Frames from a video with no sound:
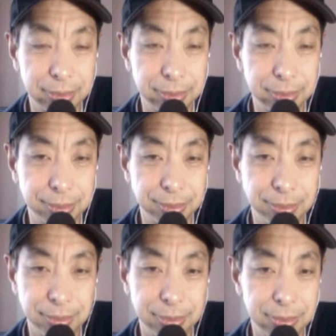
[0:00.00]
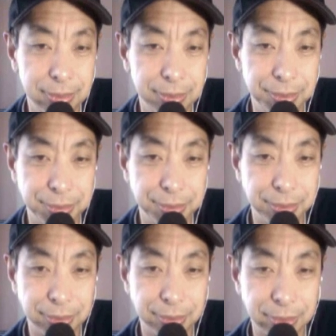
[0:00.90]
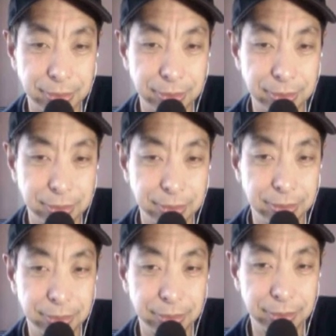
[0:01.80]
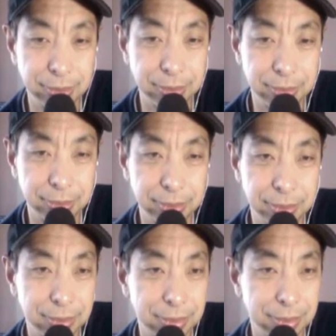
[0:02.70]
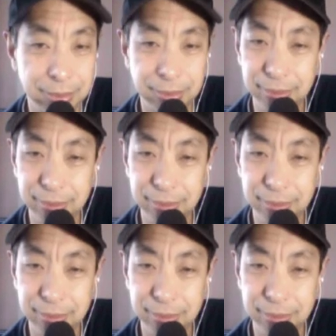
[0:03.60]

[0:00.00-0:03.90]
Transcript: The person shown says nothing.